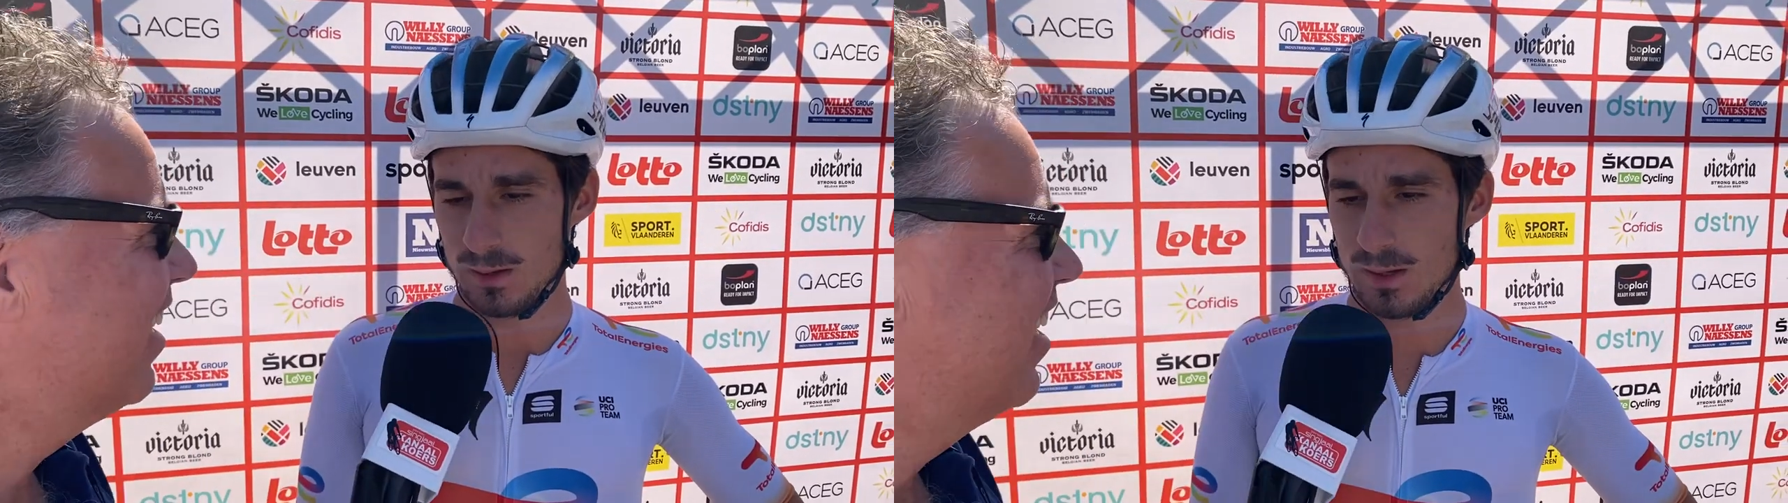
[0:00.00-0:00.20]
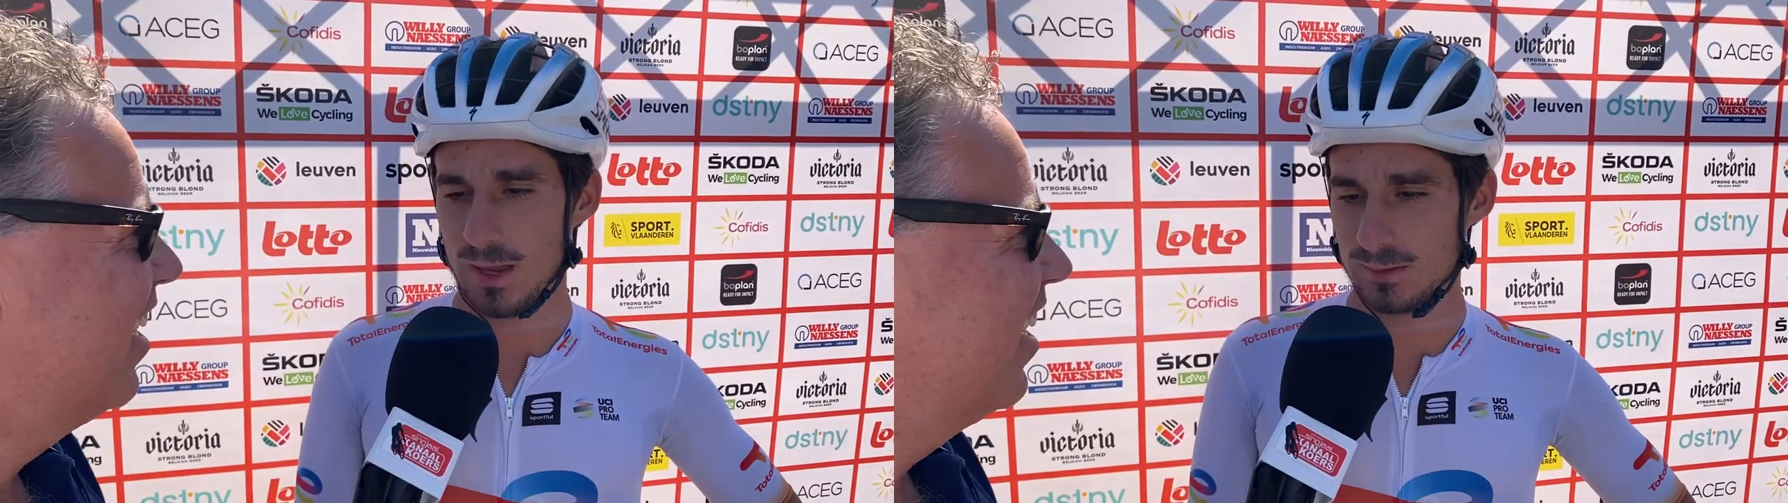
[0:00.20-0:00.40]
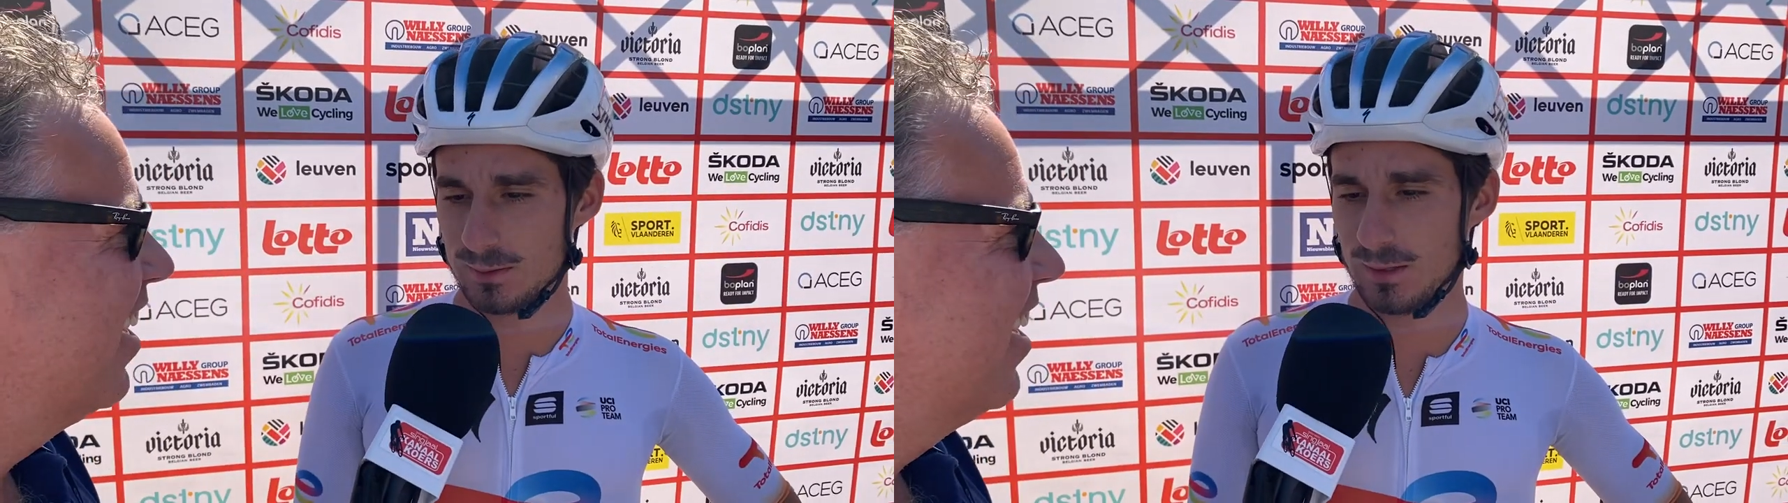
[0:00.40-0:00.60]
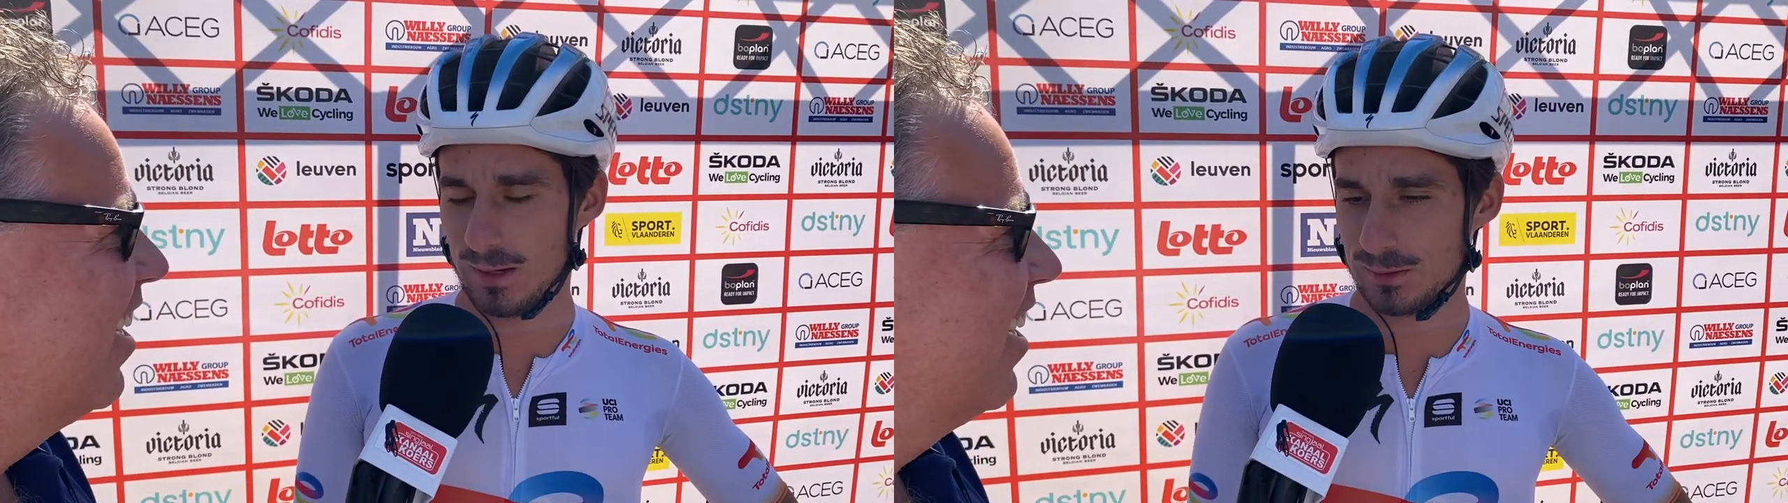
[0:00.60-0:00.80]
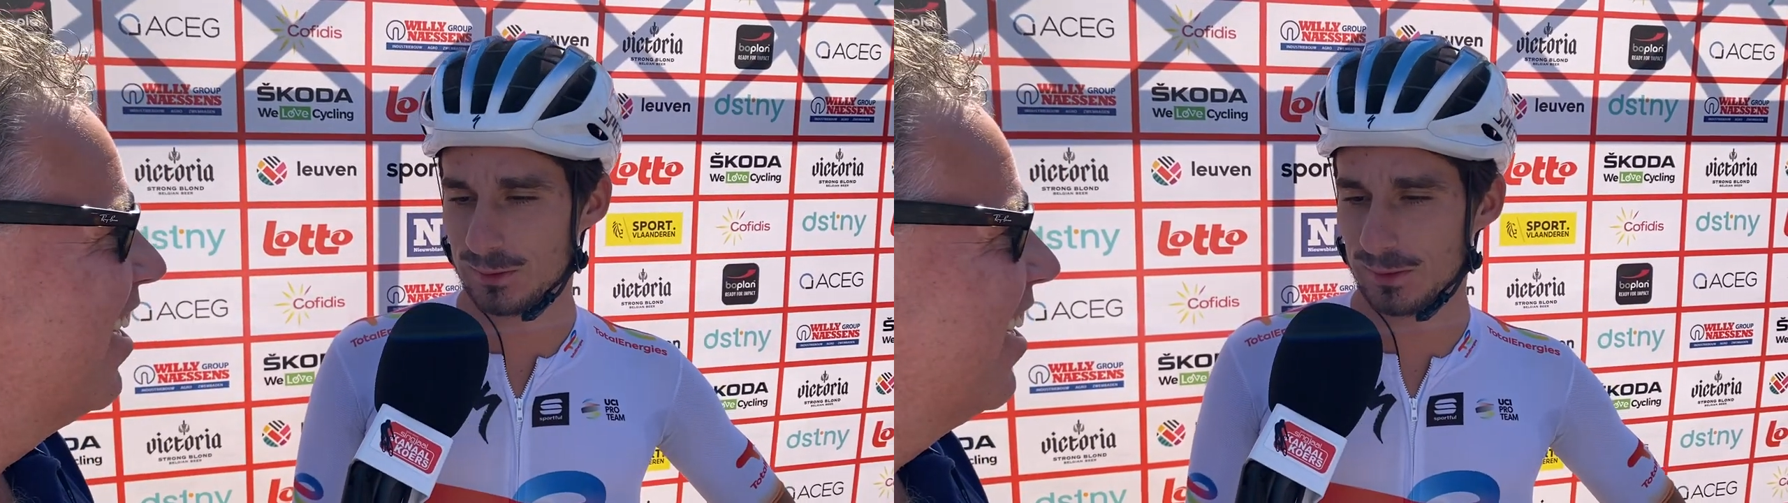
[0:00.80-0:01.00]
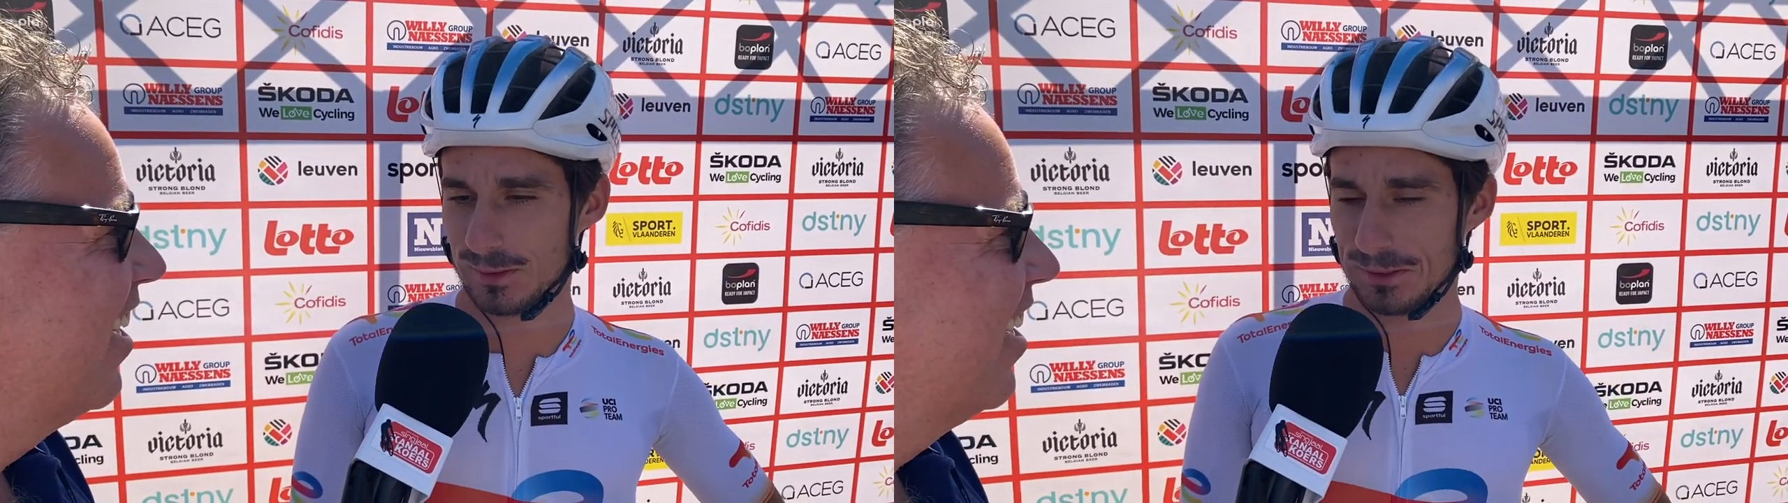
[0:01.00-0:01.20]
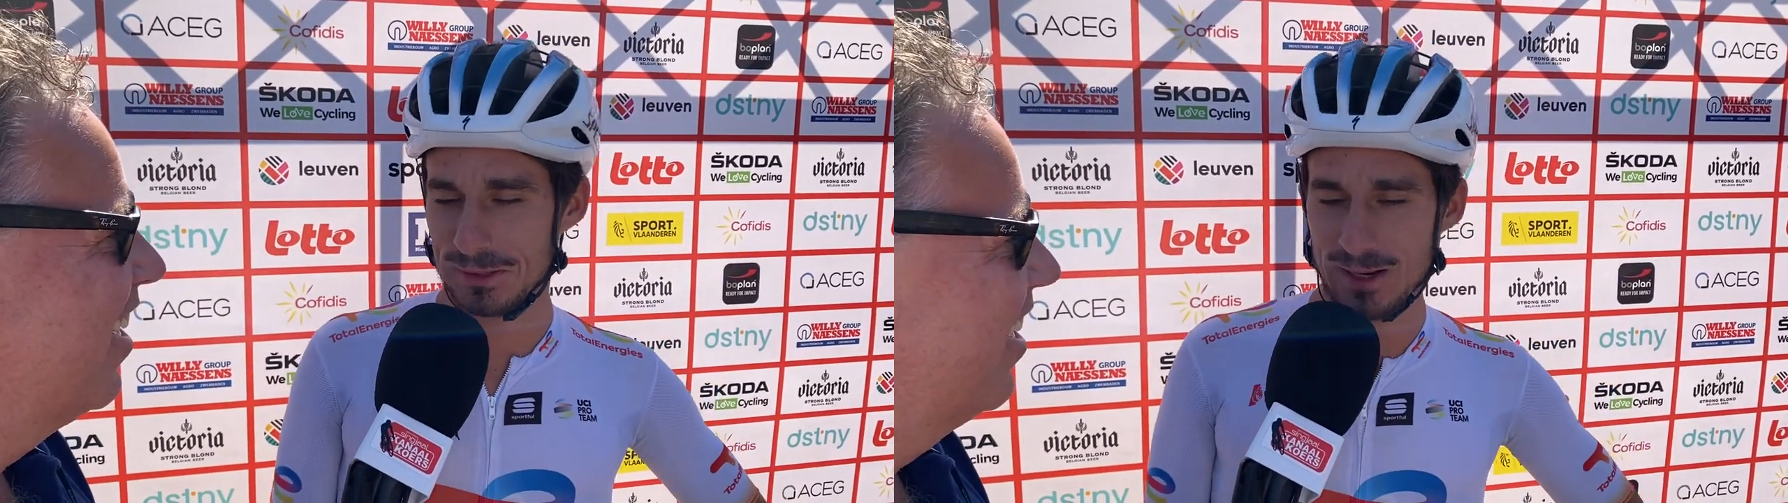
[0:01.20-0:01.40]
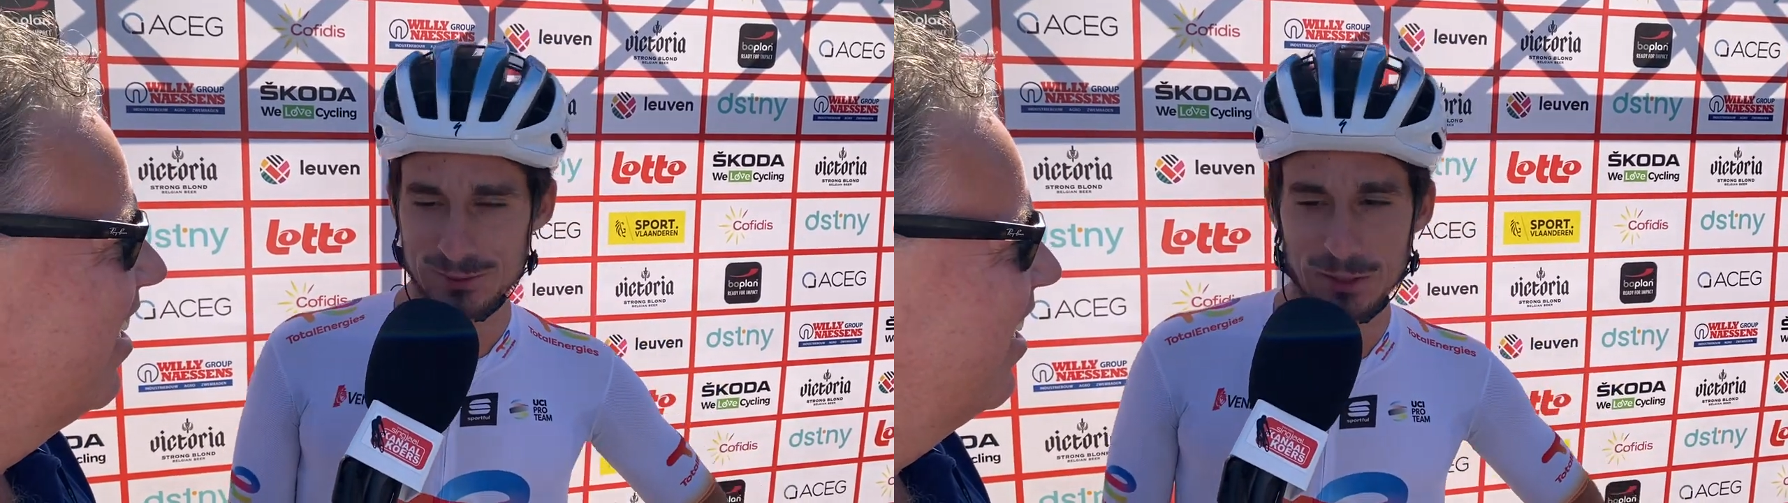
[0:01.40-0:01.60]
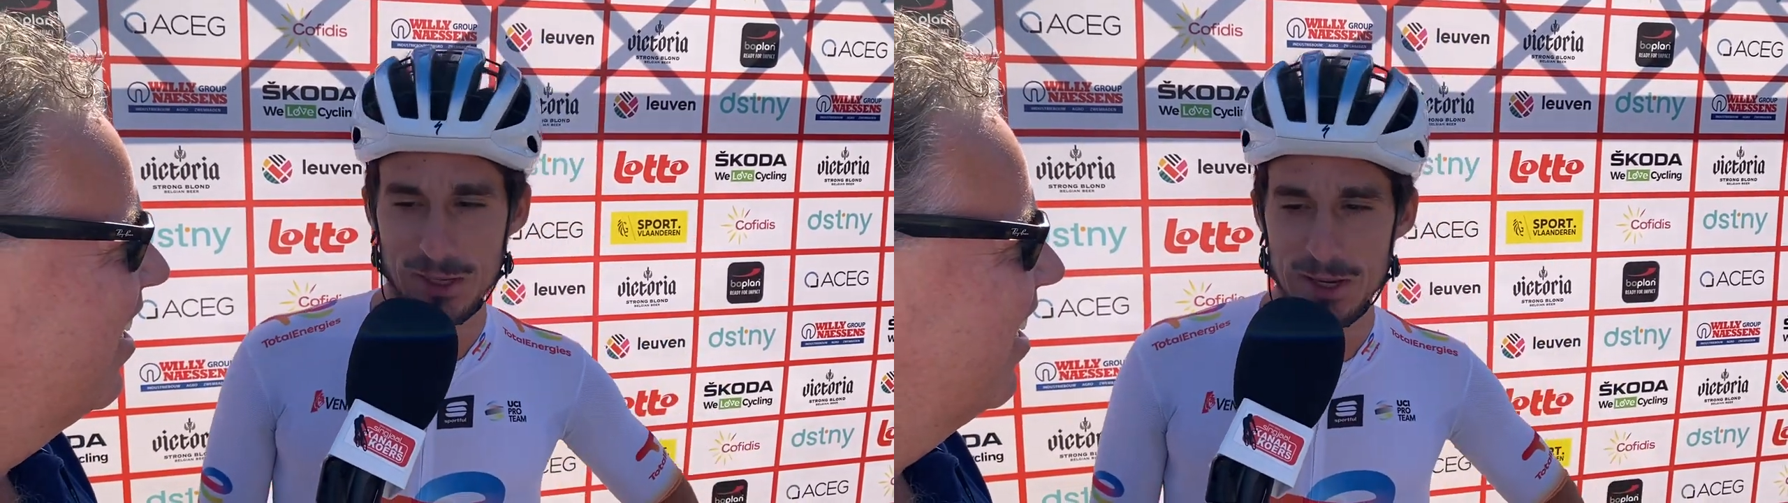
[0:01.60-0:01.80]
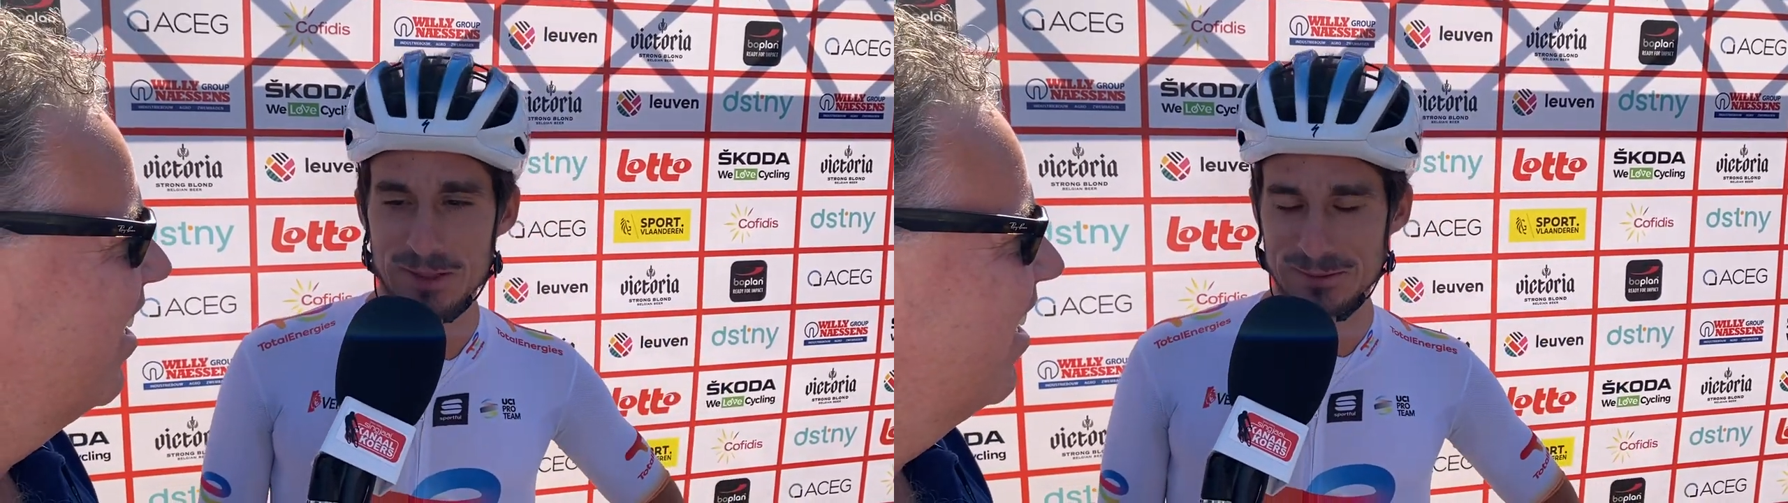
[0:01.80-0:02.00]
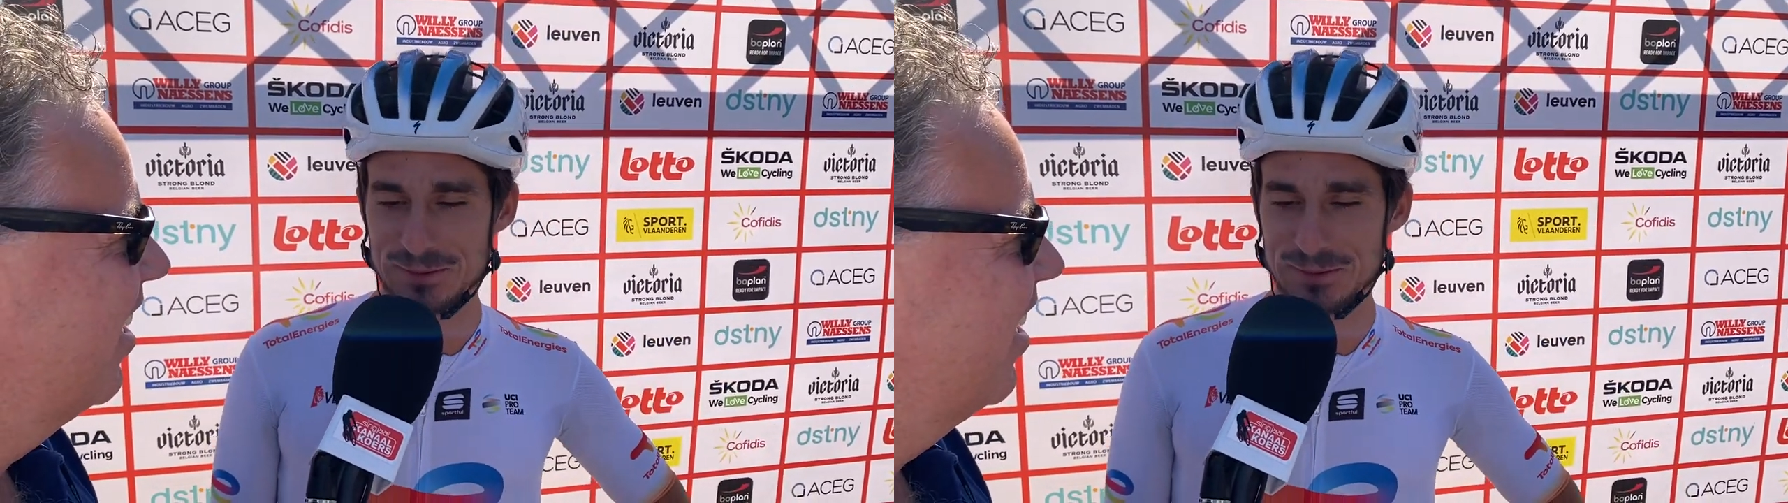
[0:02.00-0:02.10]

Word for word: Yes, in the last in the last three years,